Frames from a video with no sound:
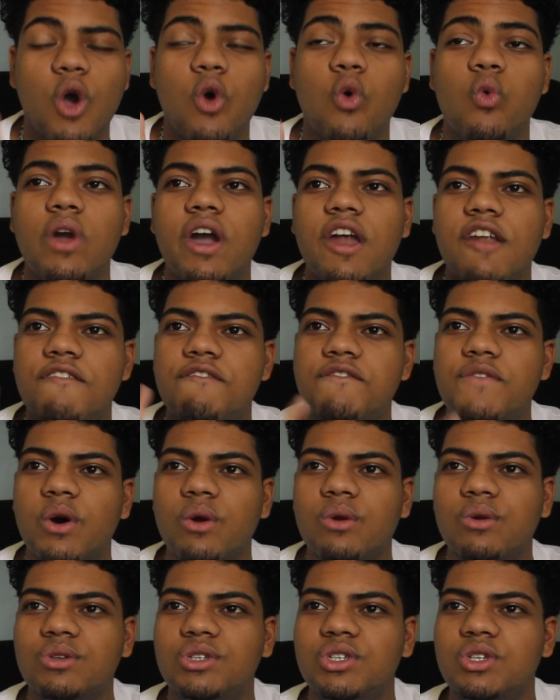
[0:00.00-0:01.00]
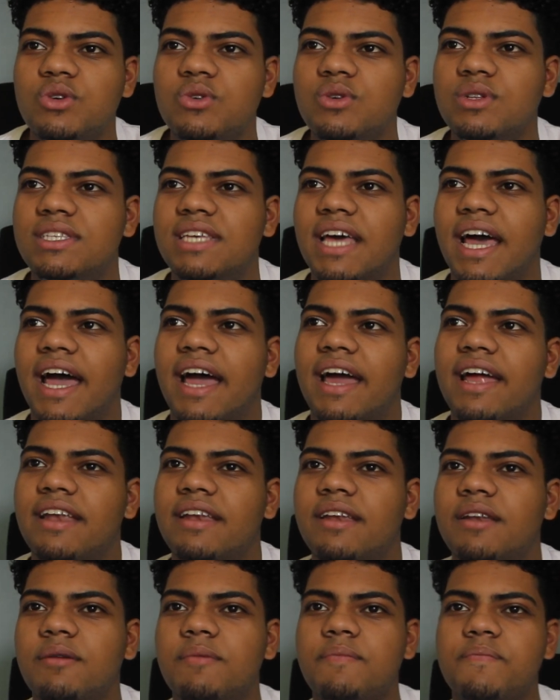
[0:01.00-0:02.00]
We had a photo shoot
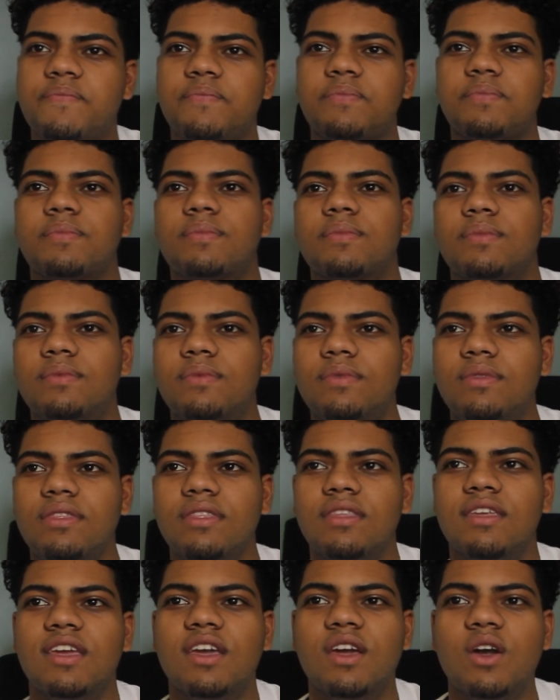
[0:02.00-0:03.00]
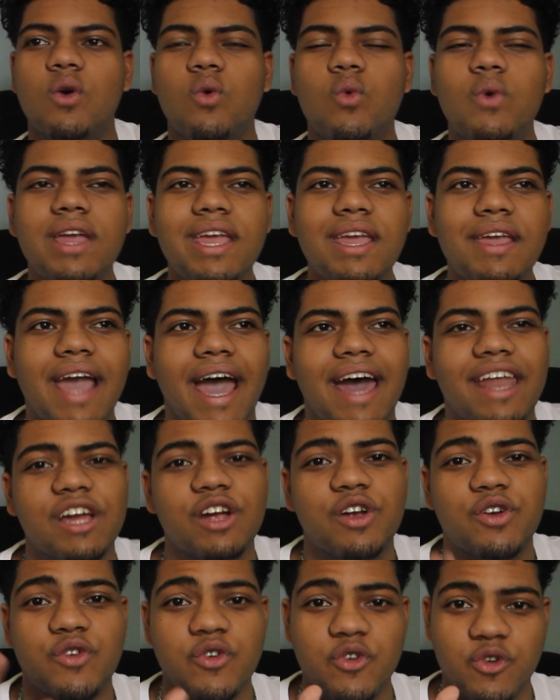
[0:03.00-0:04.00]
and we had a
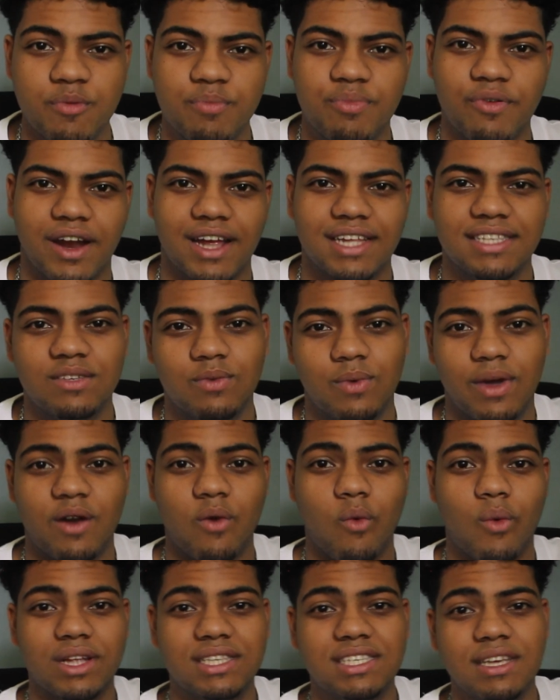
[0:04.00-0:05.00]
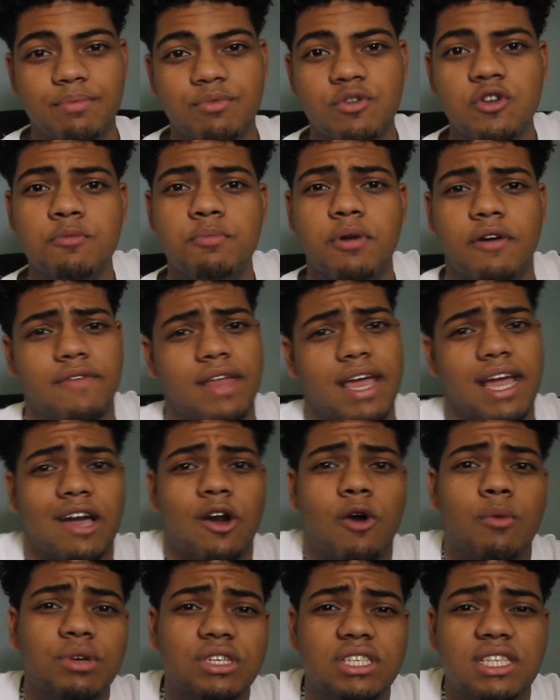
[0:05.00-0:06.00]
group, right? We had a WhatsApp group of like
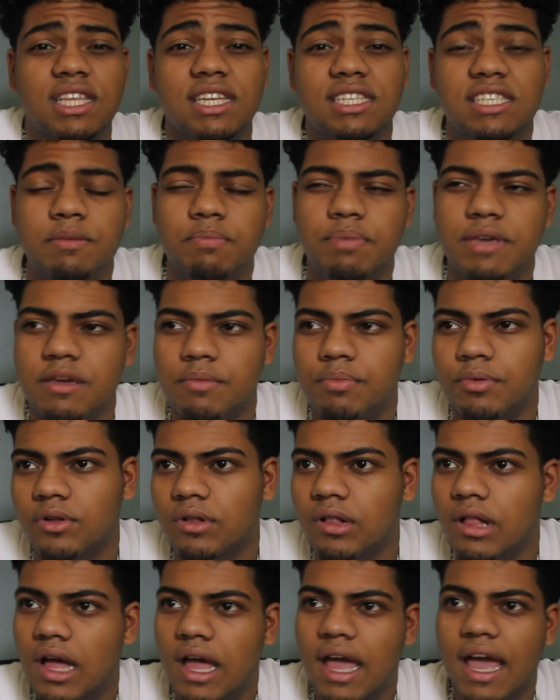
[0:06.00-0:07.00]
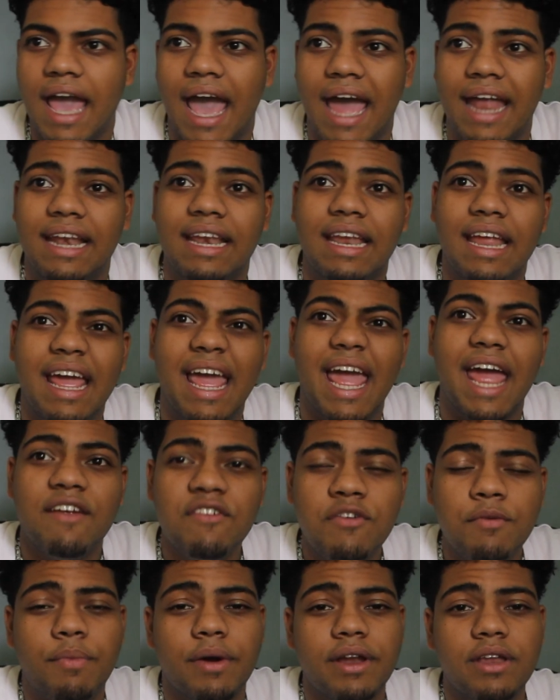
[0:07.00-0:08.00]
almost 30 people, and
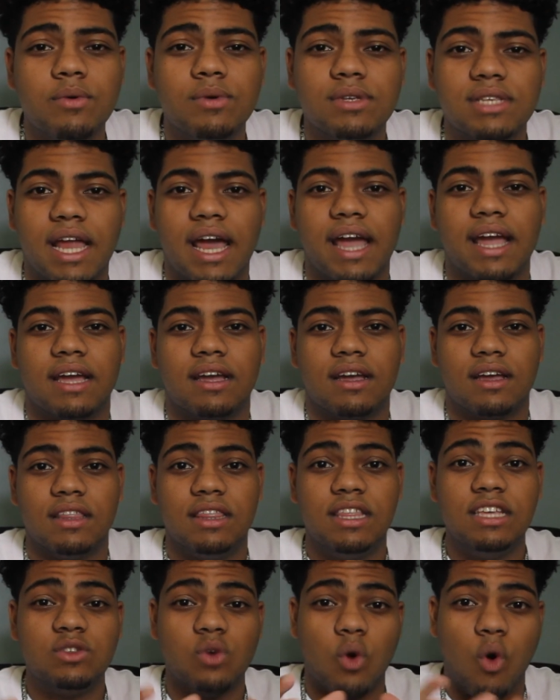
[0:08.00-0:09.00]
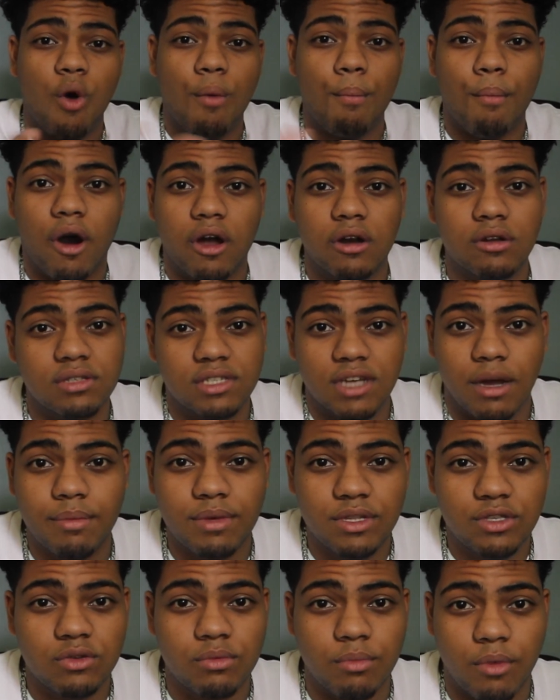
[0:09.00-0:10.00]
everybody was like, these are all models
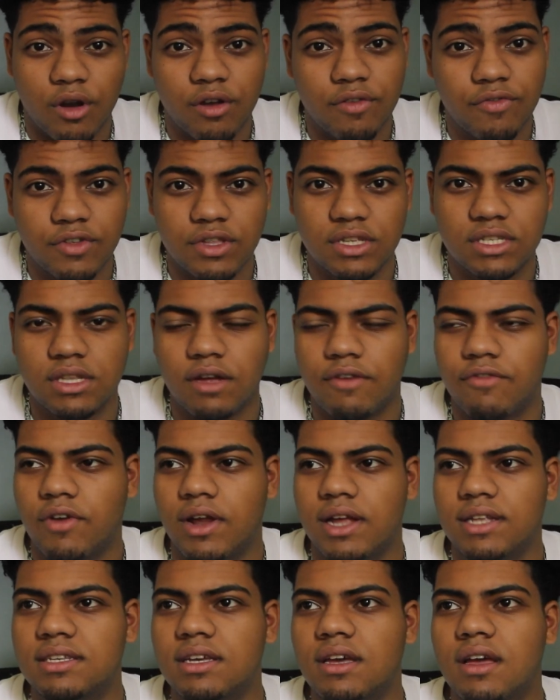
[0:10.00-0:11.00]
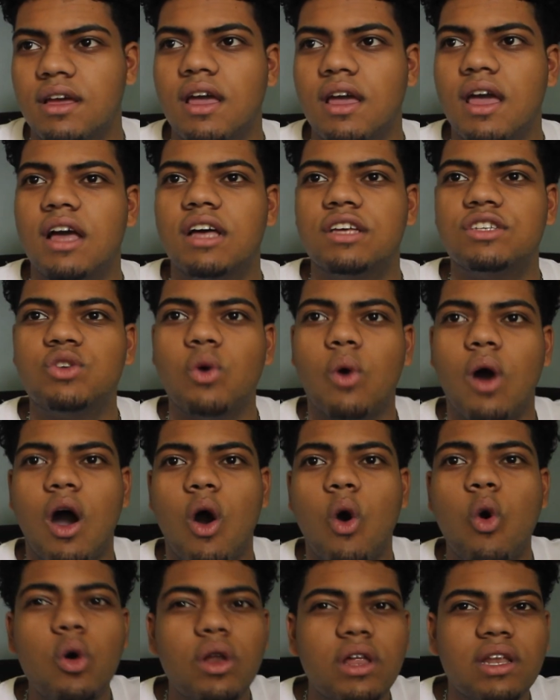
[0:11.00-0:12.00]
coming to model for this stuff, right? So I
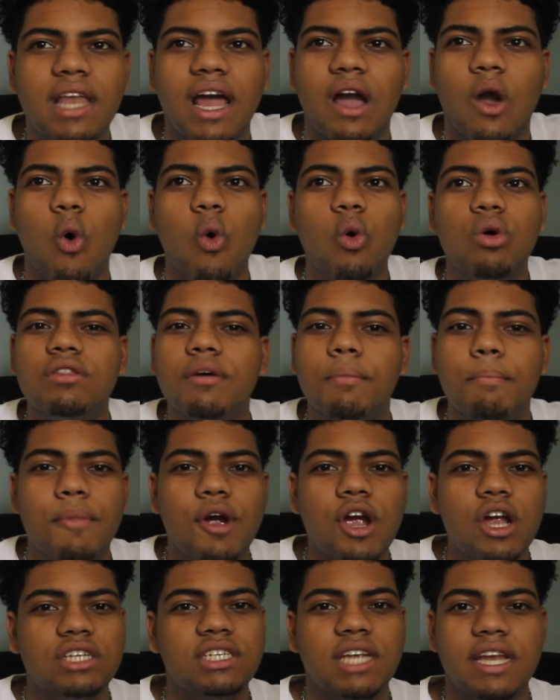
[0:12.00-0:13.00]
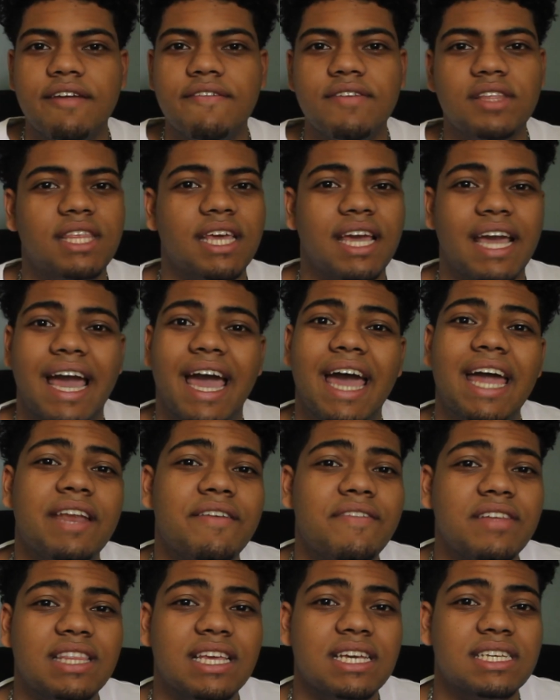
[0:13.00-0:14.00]
ordered like all the merch and everything, I had
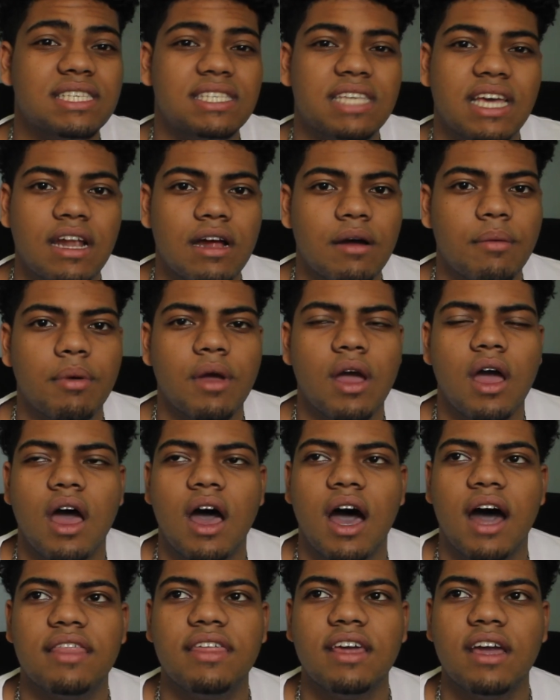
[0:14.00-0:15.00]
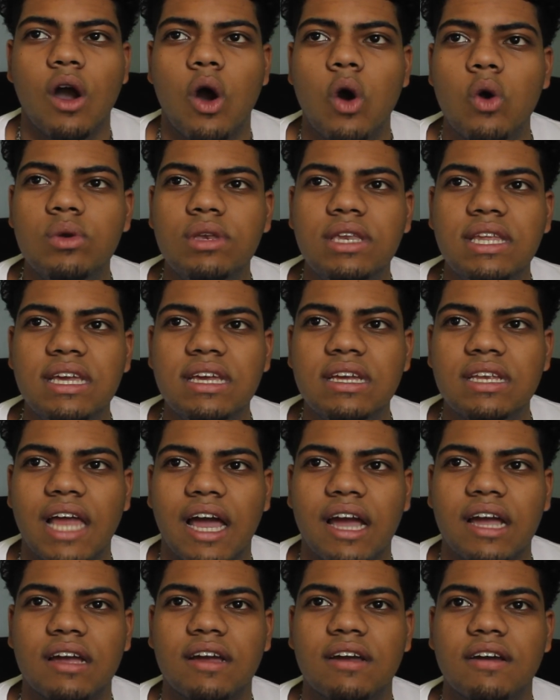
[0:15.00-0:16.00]
everything set up. I think only
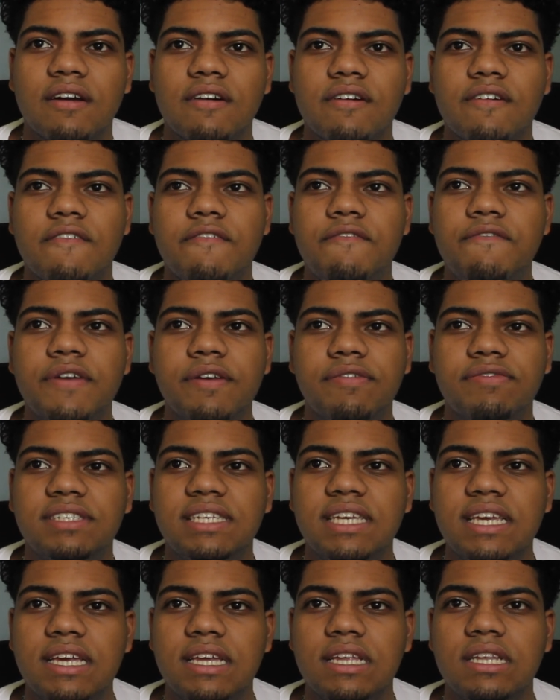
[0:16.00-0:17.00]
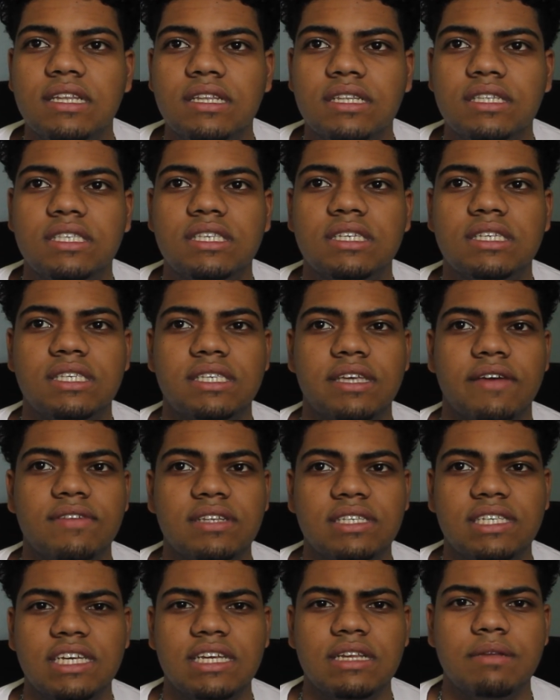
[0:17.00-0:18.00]
like 15 to
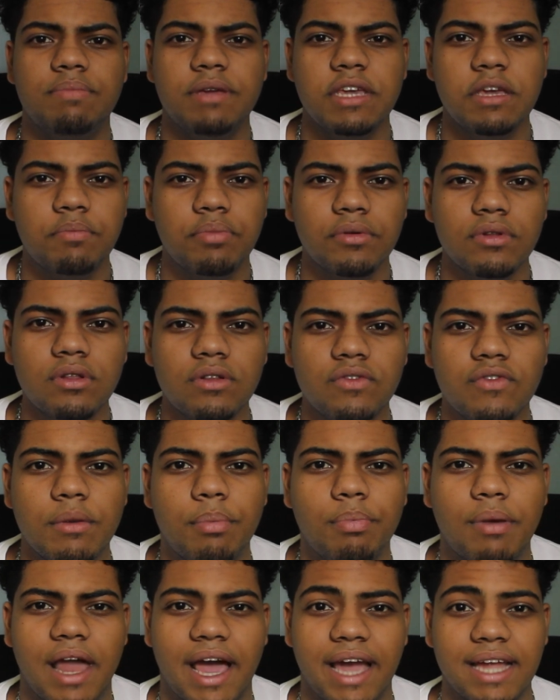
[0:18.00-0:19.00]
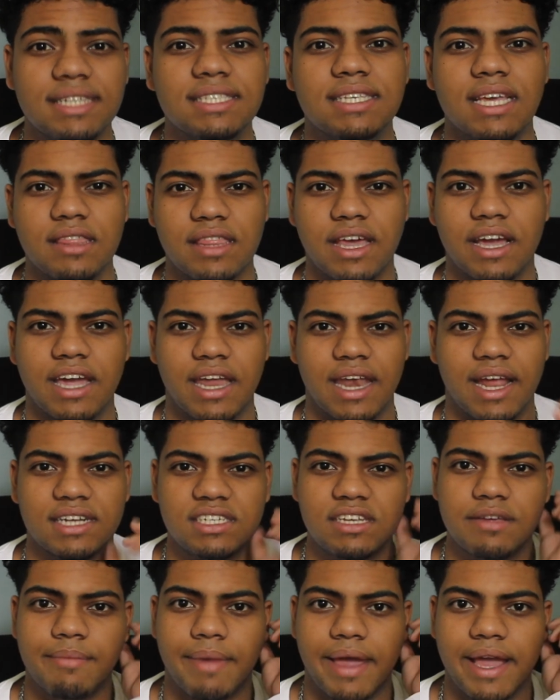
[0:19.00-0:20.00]
17 people replied saying they can
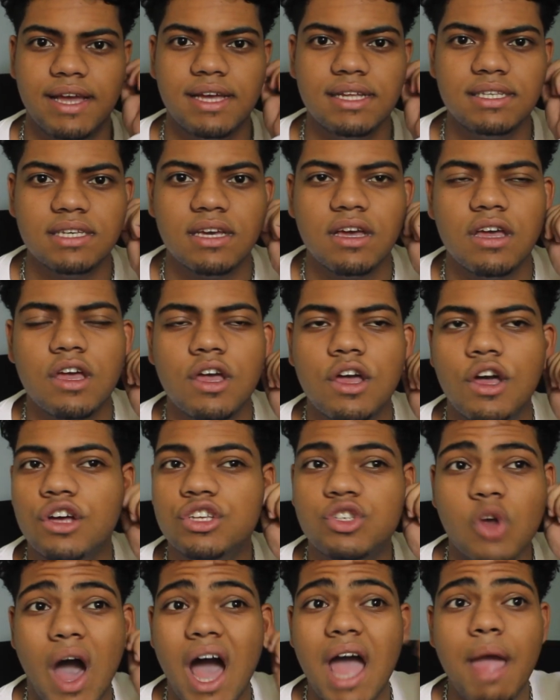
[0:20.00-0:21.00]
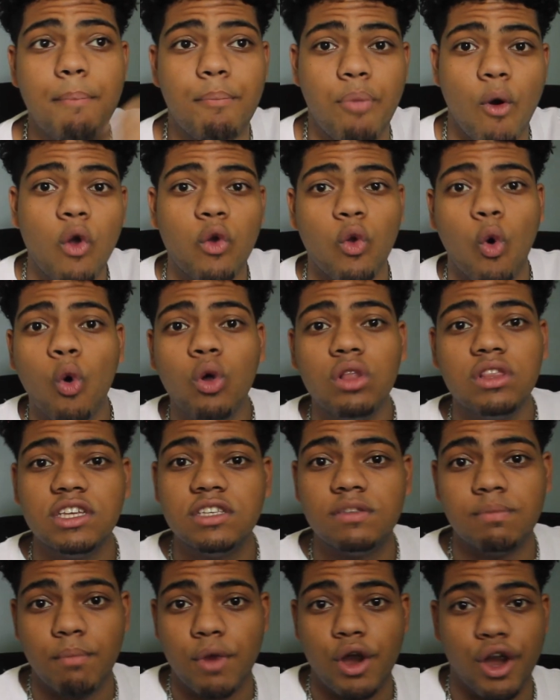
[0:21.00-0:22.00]
actually make it. So I bought all
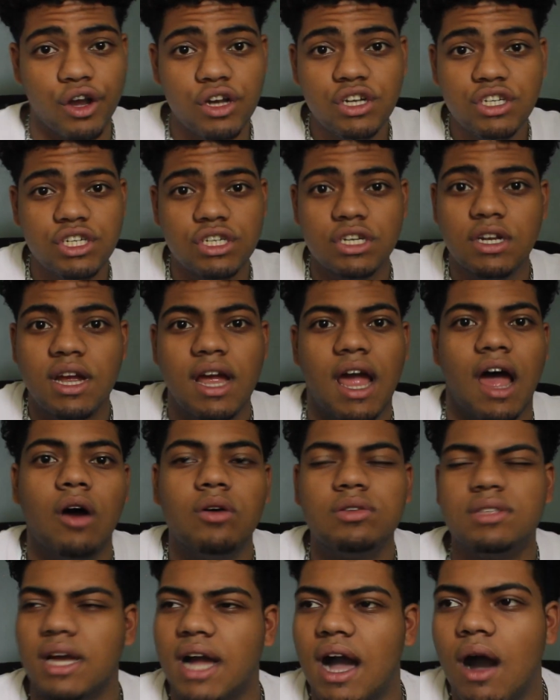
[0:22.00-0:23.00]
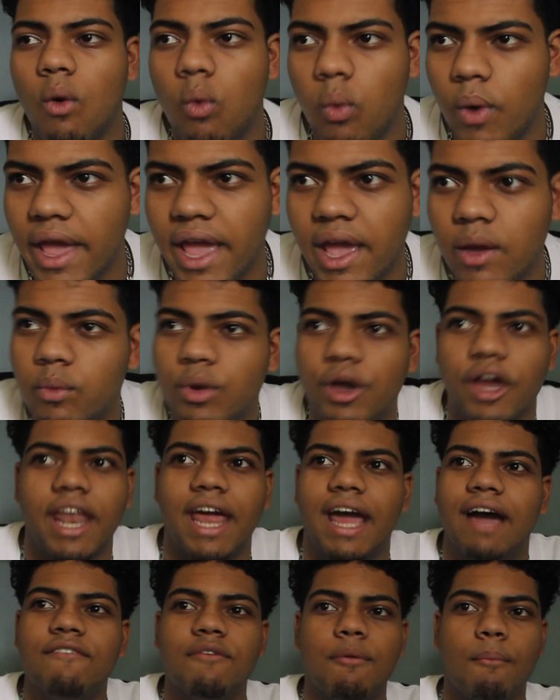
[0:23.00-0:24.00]
this merch. I was like, away, we're gonna
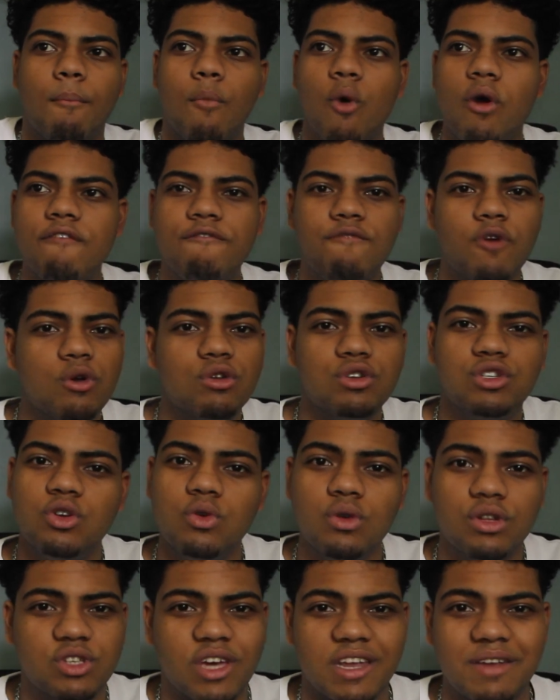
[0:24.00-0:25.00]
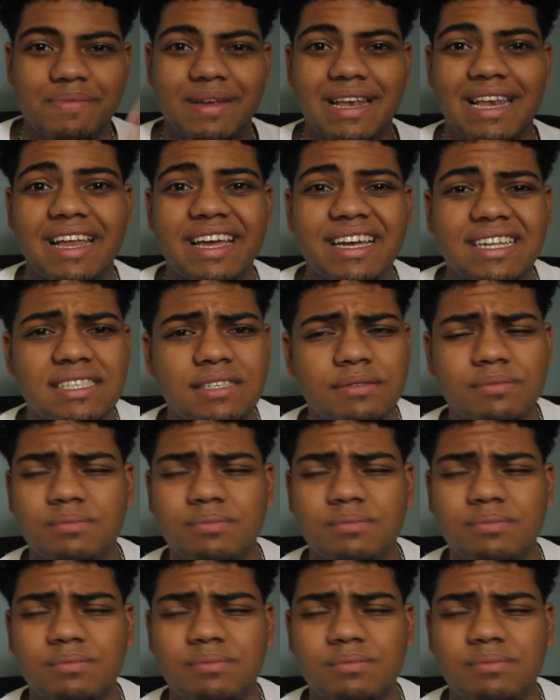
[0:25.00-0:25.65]
have a Moi photo shoot, it's gonna be lit.